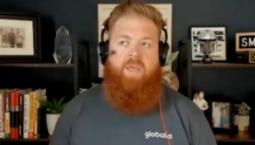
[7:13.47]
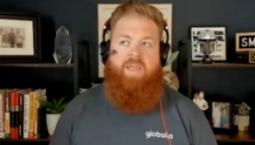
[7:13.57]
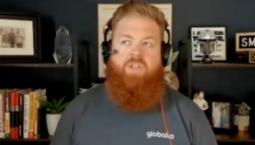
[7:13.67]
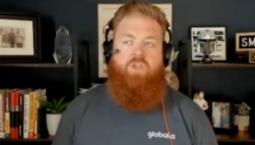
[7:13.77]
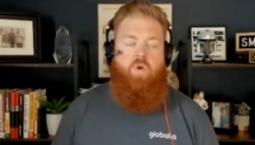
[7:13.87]

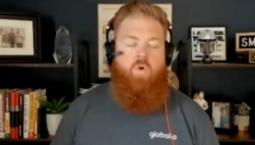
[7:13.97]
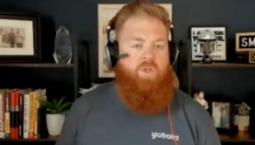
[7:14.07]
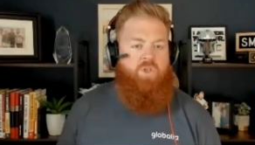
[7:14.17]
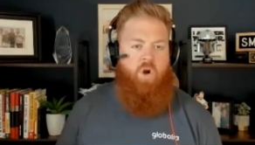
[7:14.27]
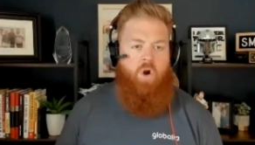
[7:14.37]
it's so
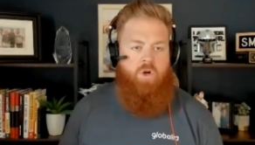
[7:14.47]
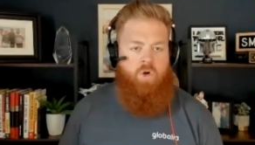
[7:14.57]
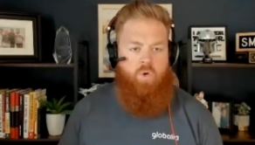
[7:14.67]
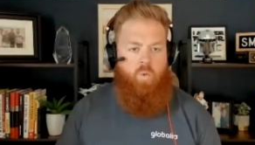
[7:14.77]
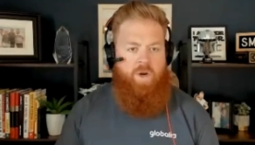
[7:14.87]
much harder
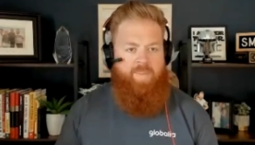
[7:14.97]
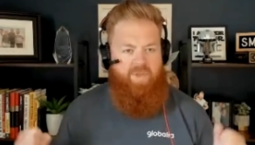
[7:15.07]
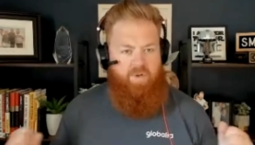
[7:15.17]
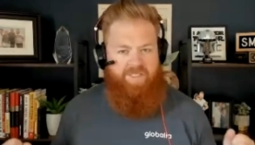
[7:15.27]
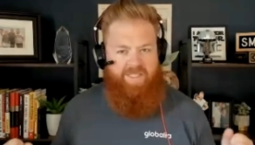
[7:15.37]
to rip
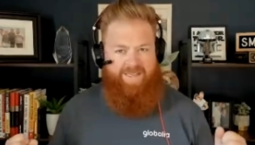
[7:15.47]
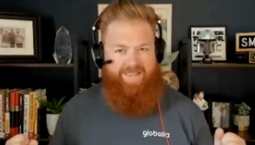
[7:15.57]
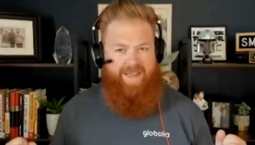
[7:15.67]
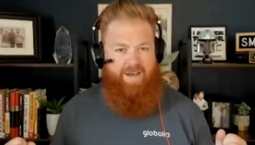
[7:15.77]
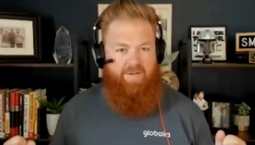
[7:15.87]
those things
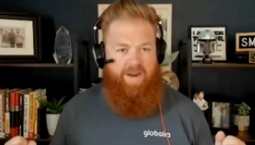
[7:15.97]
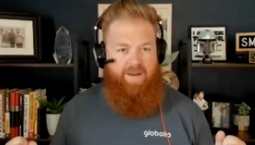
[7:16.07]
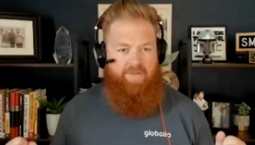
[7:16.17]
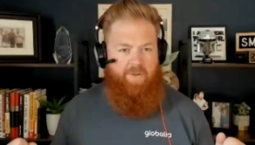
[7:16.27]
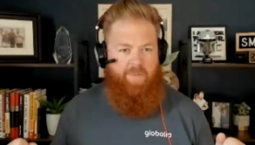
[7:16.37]
out,
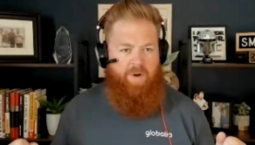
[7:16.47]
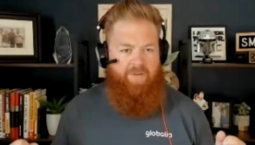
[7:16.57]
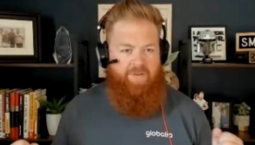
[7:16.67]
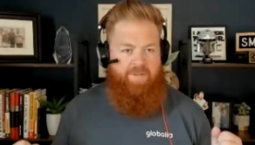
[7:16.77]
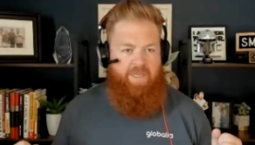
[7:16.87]
right? From a
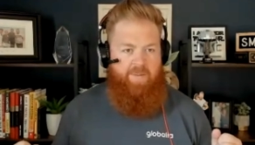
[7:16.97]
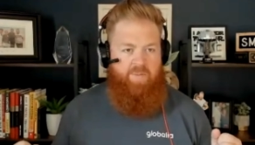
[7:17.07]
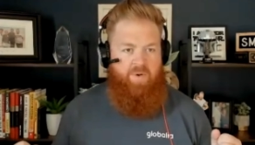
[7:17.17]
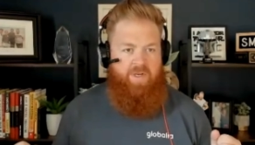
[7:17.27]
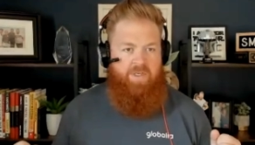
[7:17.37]
RevOps
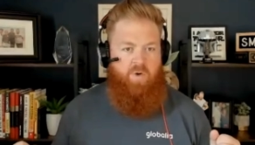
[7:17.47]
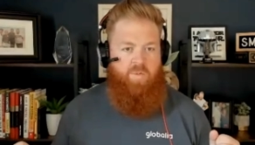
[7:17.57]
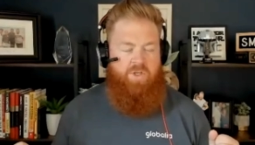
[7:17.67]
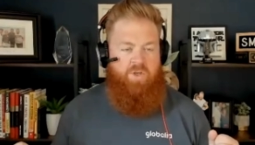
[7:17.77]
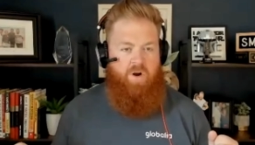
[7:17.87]
standpoint, it's so
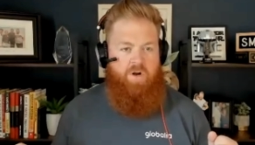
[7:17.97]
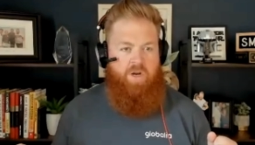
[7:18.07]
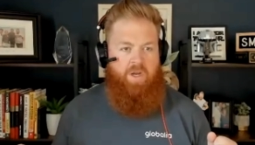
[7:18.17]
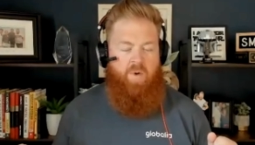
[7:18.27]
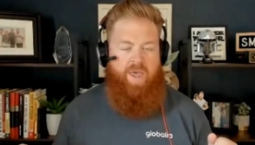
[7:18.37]
much harder
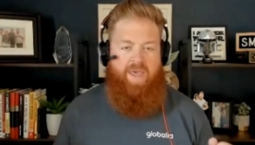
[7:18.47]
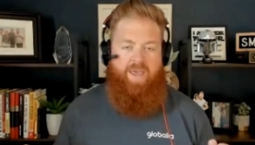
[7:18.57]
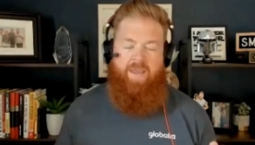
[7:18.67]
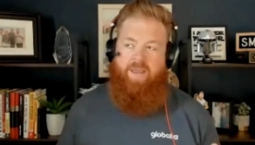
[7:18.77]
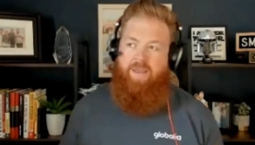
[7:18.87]
to go,
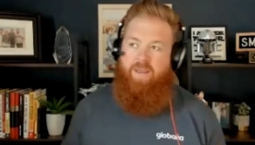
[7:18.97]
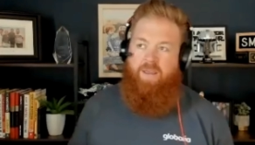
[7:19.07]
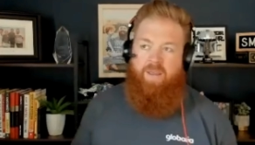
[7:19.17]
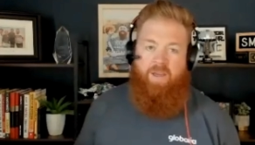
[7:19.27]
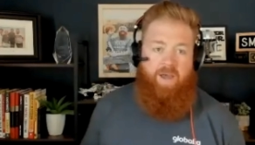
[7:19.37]
hey,
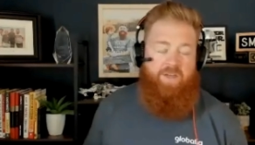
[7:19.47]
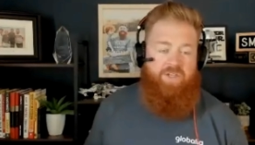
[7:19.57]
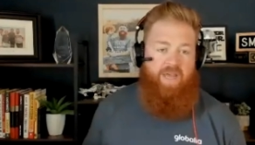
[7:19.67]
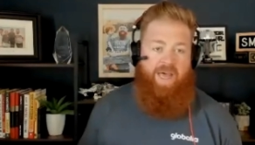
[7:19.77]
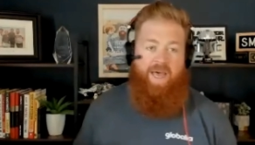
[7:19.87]

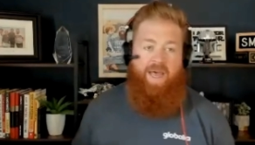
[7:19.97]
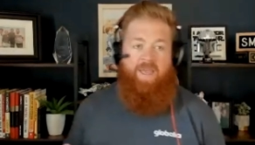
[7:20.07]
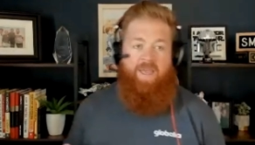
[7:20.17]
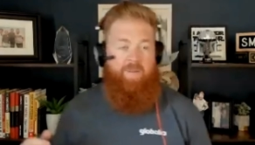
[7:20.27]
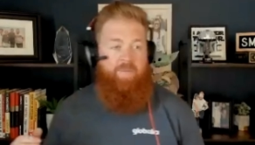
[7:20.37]
gosh,
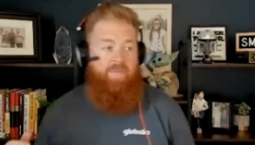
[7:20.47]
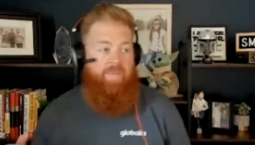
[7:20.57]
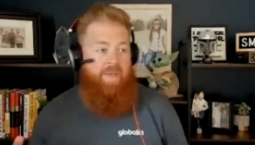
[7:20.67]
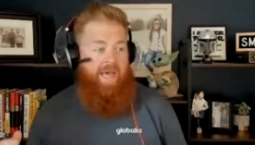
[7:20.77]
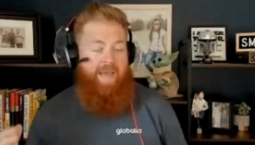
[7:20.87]
I'm
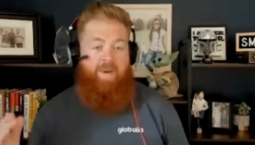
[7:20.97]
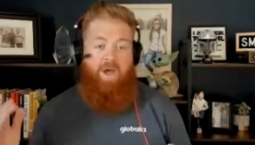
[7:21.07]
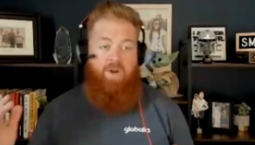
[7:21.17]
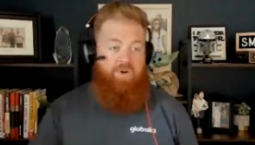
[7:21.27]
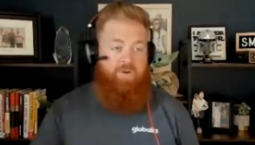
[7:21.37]

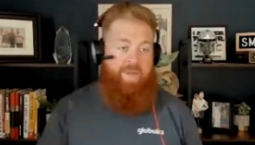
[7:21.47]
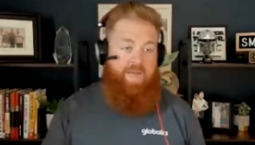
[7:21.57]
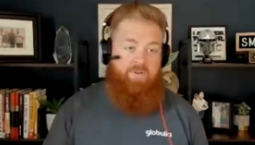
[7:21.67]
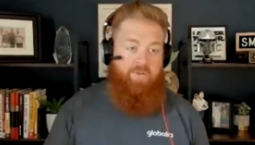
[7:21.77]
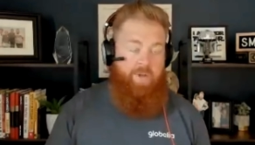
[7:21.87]
100
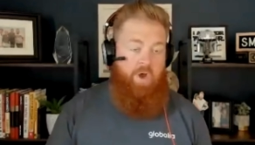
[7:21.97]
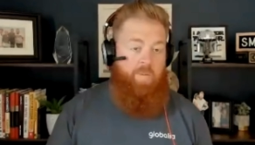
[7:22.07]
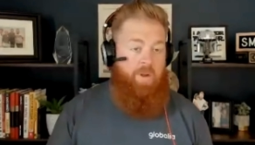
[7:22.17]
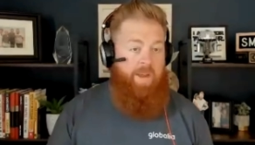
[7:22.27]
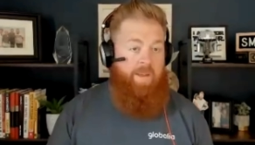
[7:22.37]
miles from home
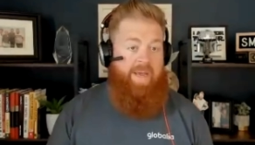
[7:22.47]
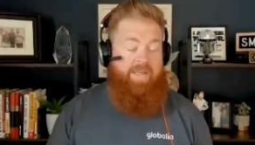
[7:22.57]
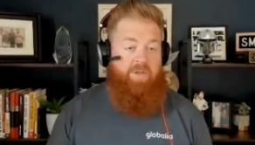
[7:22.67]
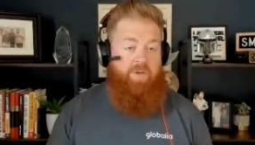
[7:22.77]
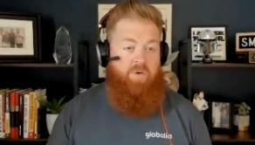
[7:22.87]
on my
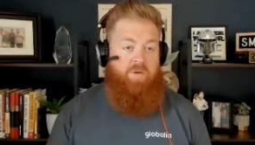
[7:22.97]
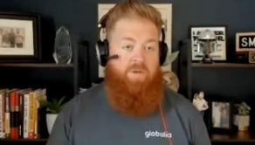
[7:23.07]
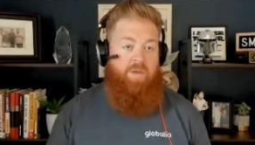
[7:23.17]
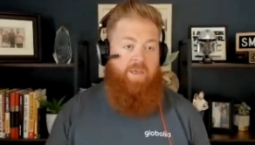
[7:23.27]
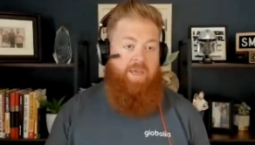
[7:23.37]
bicycle.
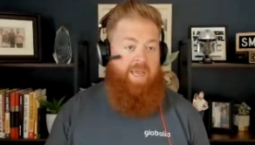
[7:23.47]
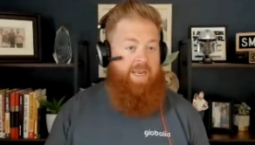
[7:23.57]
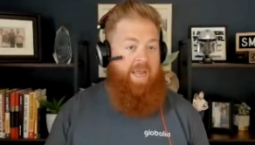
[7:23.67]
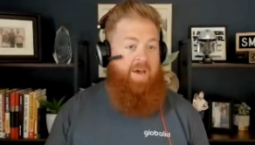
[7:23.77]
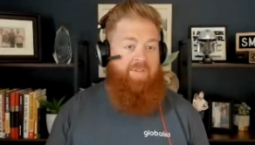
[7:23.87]
And
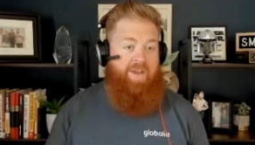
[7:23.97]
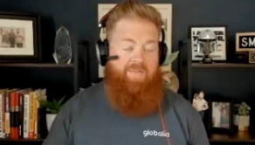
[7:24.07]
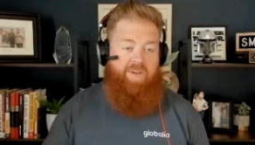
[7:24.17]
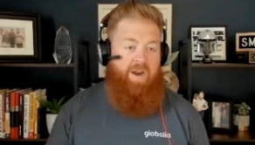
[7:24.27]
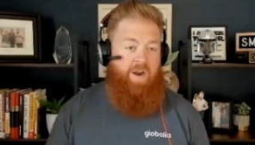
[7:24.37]
now I've got to
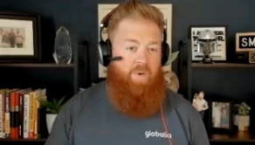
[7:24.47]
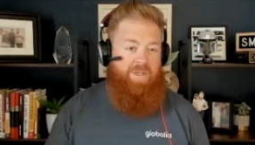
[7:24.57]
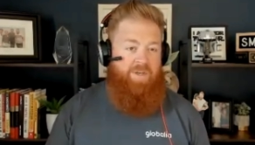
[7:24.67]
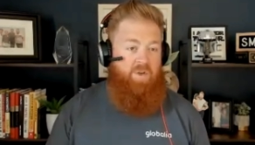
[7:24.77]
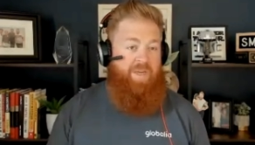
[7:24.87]
figure out what
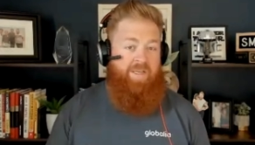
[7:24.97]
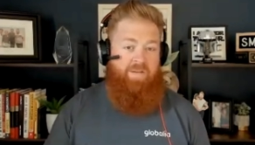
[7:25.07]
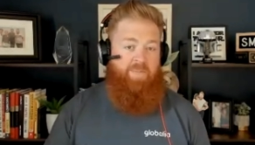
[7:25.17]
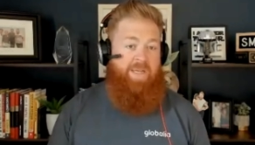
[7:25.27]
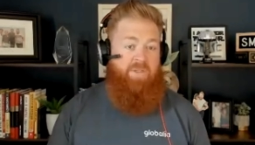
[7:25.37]
to do because
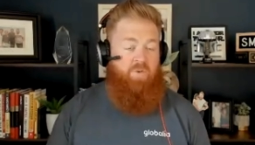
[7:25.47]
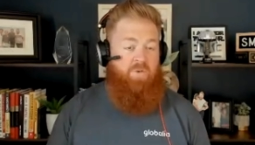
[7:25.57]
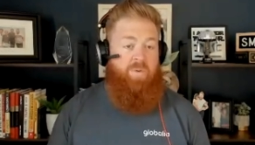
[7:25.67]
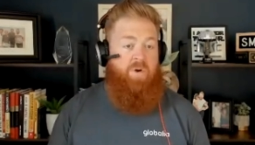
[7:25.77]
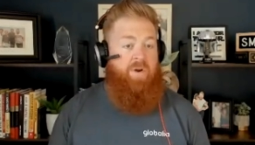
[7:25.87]
the bicycle's
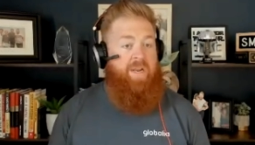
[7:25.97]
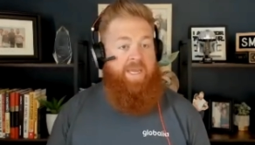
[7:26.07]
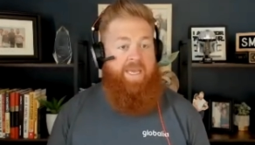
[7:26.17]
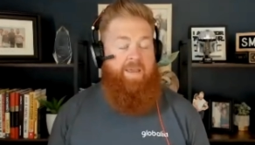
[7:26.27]
broke and